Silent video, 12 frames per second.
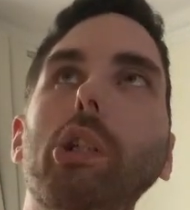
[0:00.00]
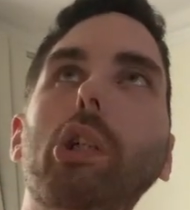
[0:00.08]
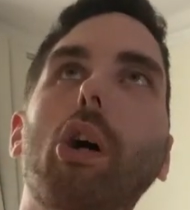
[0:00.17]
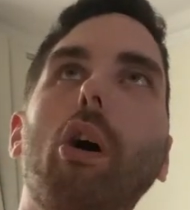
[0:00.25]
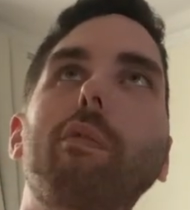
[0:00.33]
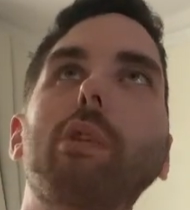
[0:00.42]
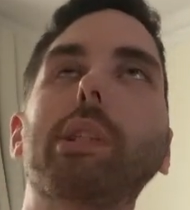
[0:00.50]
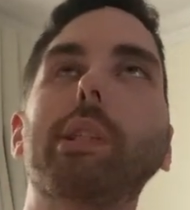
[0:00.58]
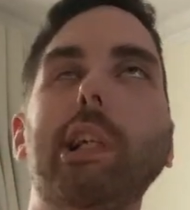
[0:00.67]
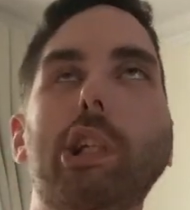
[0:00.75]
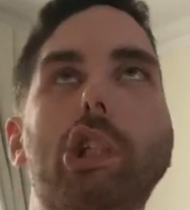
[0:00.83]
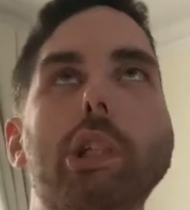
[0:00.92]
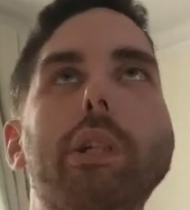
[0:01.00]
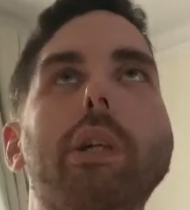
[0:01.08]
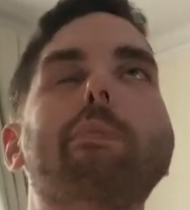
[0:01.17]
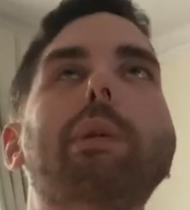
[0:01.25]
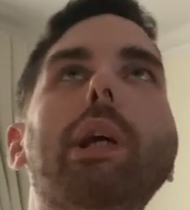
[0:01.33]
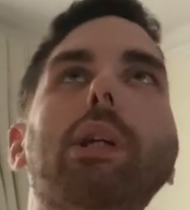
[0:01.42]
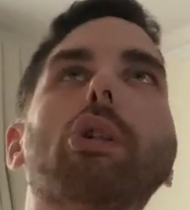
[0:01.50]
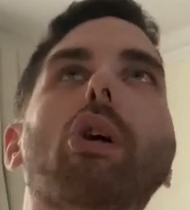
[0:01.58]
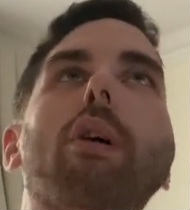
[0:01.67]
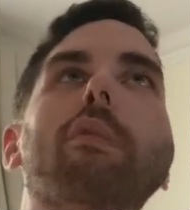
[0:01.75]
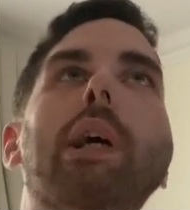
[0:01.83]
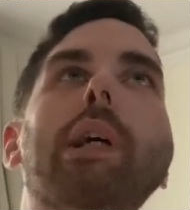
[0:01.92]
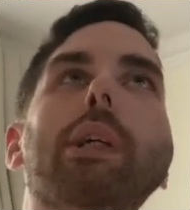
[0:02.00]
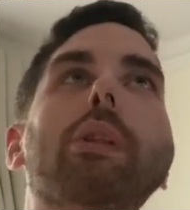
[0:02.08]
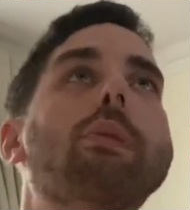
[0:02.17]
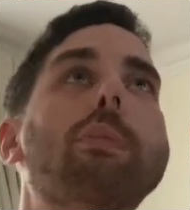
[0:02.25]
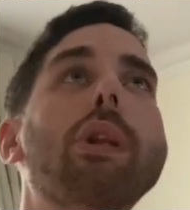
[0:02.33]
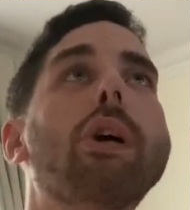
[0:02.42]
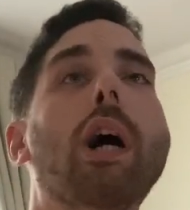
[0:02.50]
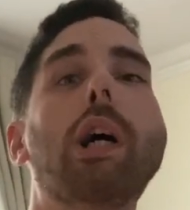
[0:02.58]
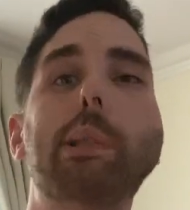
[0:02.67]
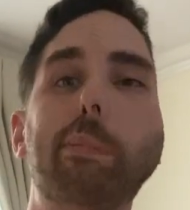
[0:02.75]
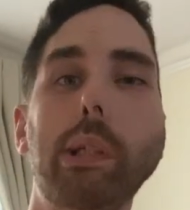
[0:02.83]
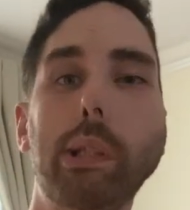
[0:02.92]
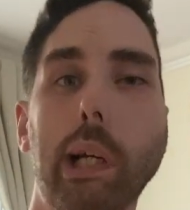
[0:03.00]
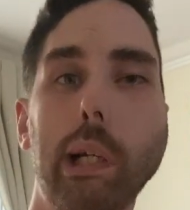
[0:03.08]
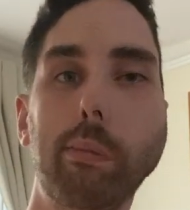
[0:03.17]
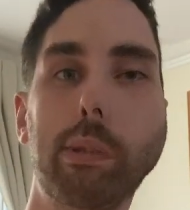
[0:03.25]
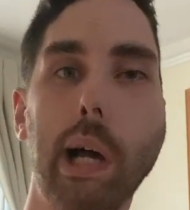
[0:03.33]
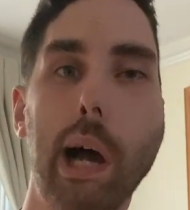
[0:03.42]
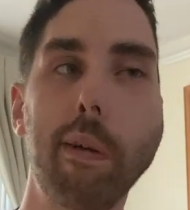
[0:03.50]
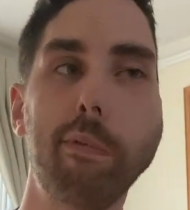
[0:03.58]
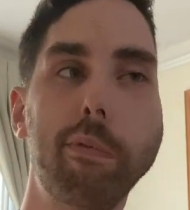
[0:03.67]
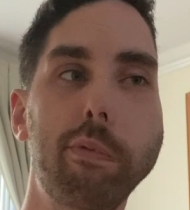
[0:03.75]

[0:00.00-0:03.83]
the conversation and being sort of like, well, there has been times that I've